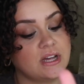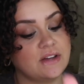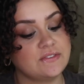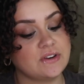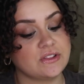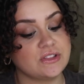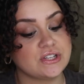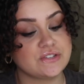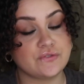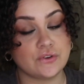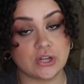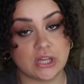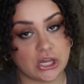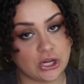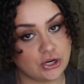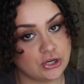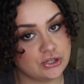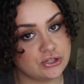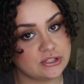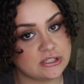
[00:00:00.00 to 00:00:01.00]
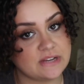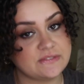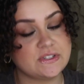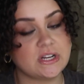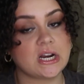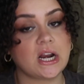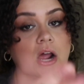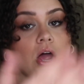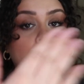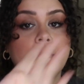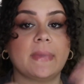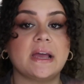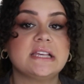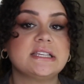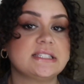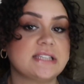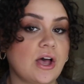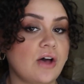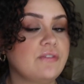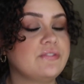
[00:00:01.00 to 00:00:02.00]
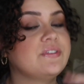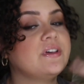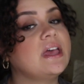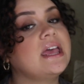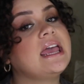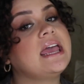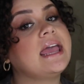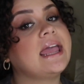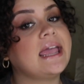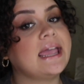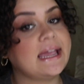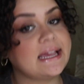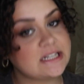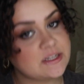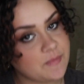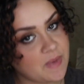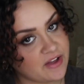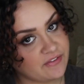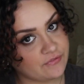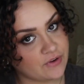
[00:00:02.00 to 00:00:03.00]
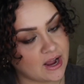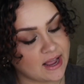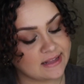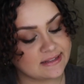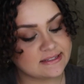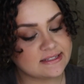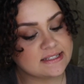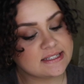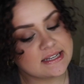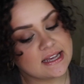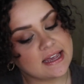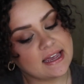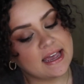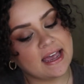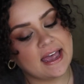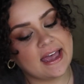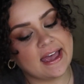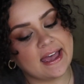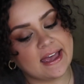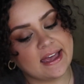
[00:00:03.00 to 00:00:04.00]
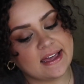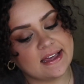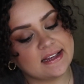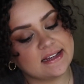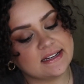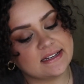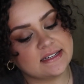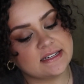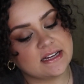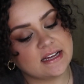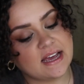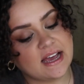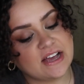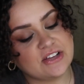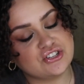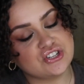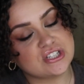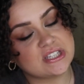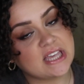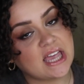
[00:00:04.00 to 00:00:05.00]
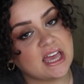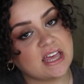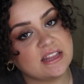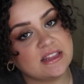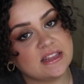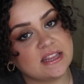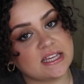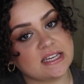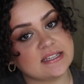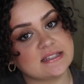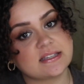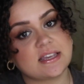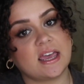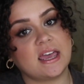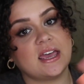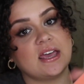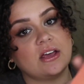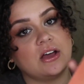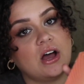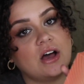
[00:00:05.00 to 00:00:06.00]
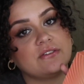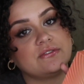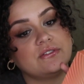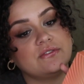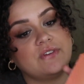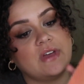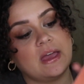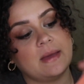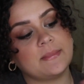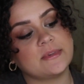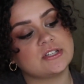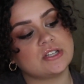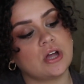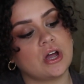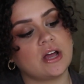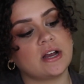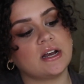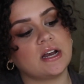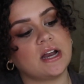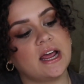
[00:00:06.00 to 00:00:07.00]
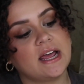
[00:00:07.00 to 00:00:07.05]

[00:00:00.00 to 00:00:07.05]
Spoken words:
I've done this for years. I've done it on myself and my friends, and I just get this kit off of Amazon.